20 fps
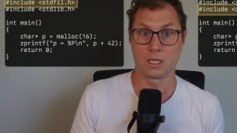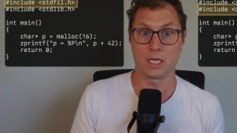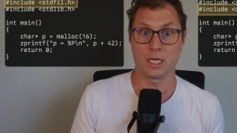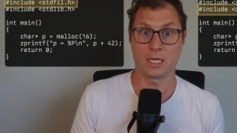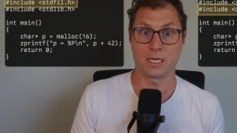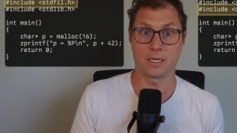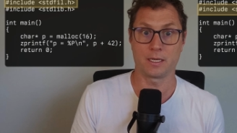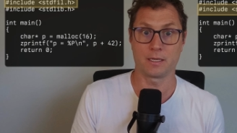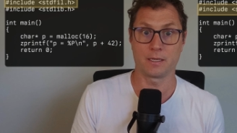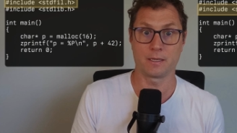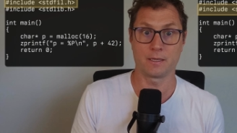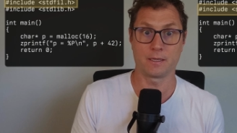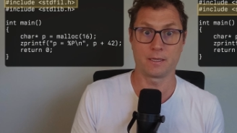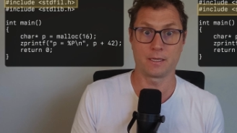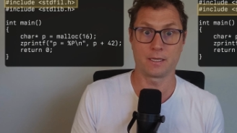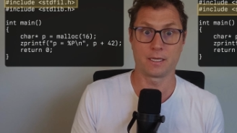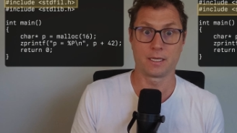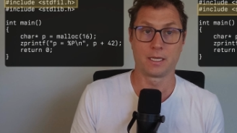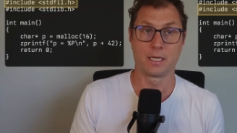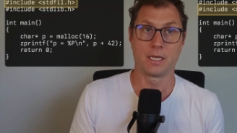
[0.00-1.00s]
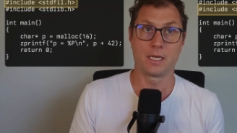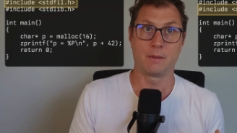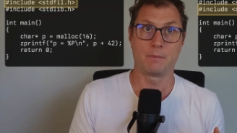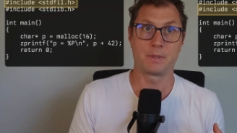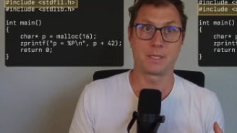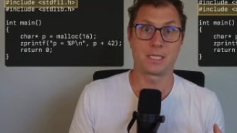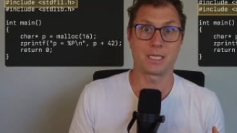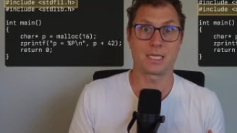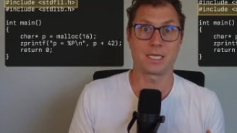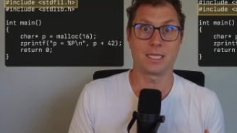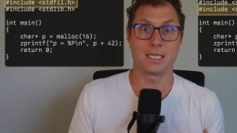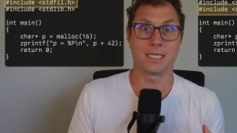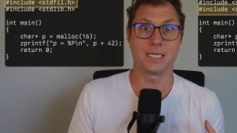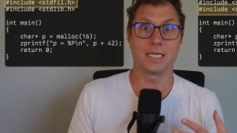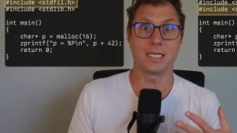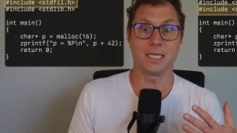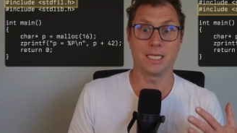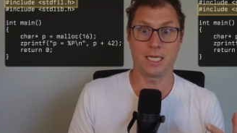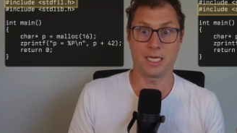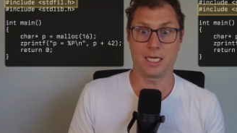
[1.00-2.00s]
uh, particularly in
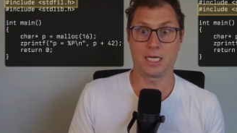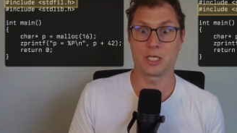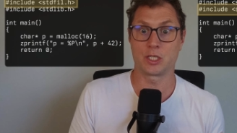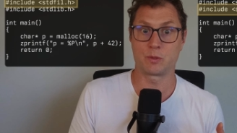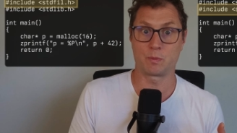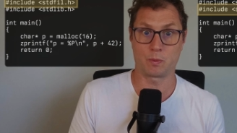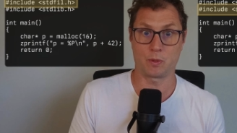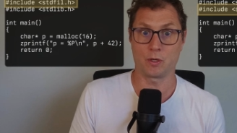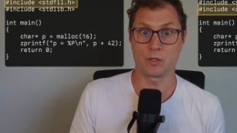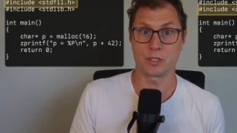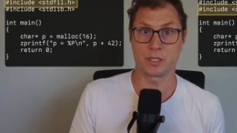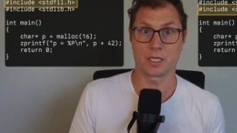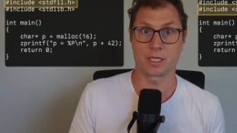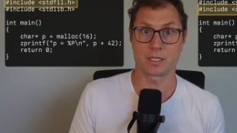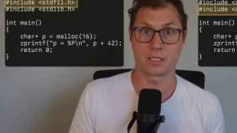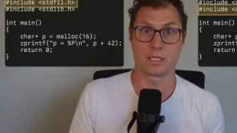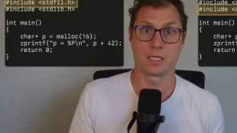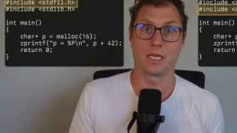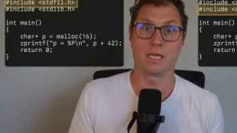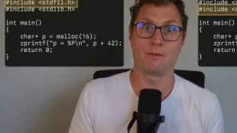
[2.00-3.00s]
a large project.